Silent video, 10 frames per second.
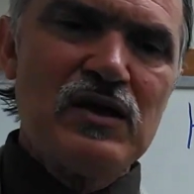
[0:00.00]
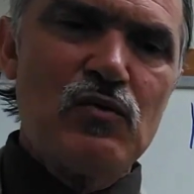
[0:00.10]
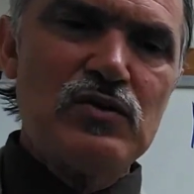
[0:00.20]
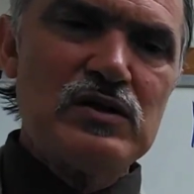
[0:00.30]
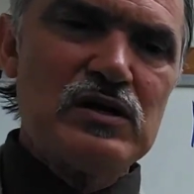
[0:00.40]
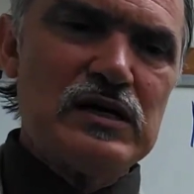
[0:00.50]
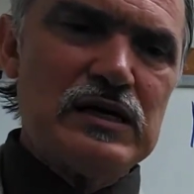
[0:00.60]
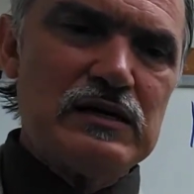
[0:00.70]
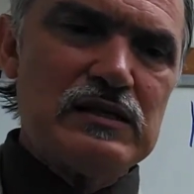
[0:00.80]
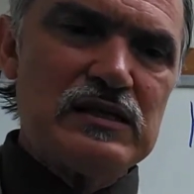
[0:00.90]
when
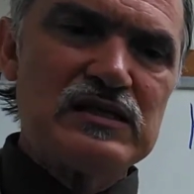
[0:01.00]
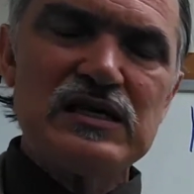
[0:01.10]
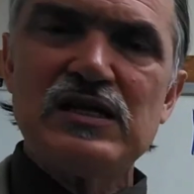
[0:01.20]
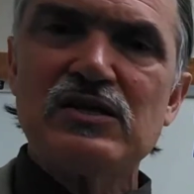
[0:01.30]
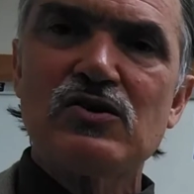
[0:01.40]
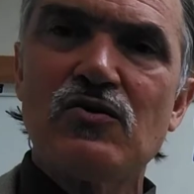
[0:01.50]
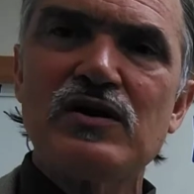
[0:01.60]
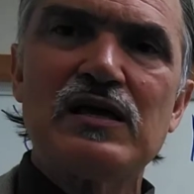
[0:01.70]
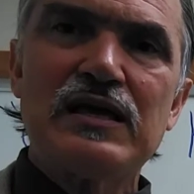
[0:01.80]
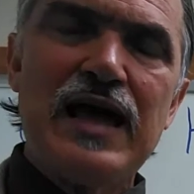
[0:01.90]
the city's
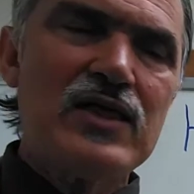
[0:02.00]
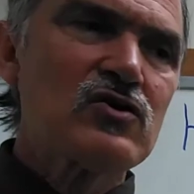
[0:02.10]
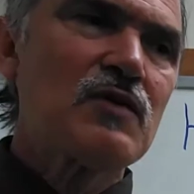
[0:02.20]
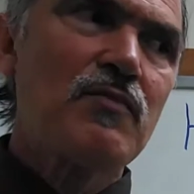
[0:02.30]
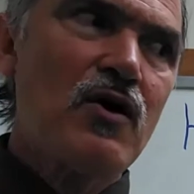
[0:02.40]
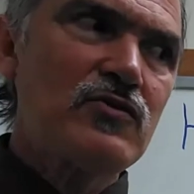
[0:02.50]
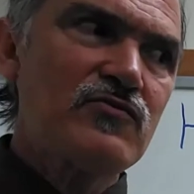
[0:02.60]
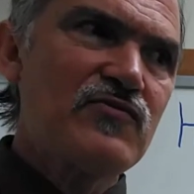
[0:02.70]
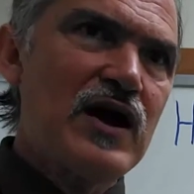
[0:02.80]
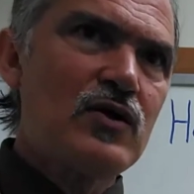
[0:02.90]
going and gathering up all the
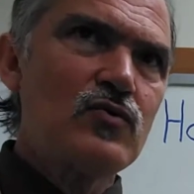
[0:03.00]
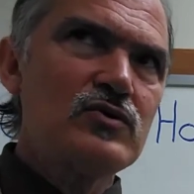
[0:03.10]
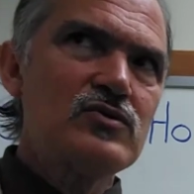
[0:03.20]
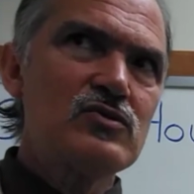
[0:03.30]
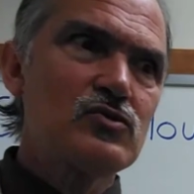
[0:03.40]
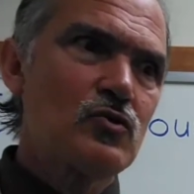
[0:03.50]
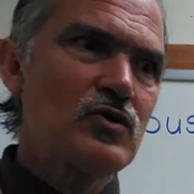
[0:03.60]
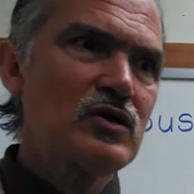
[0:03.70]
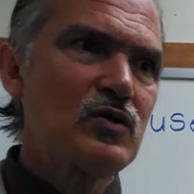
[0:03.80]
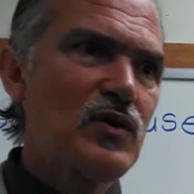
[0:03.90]
firewood and
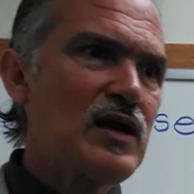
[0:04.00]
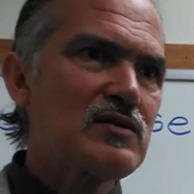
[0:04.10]
throwing it away.